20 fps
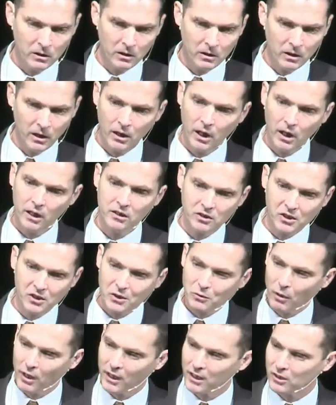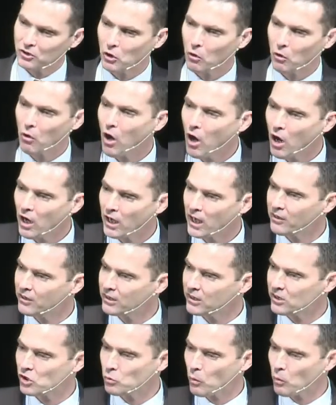And this is why it's so hard. I think
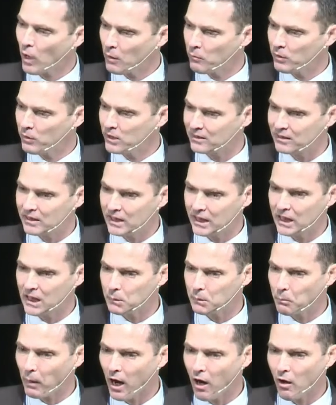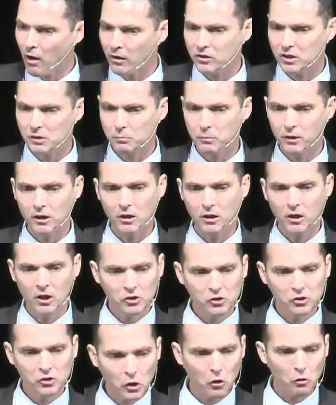this is why we see the power of the Spirit
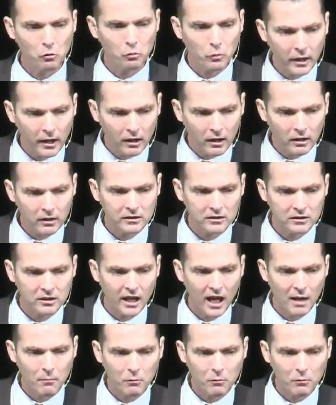so rarely today,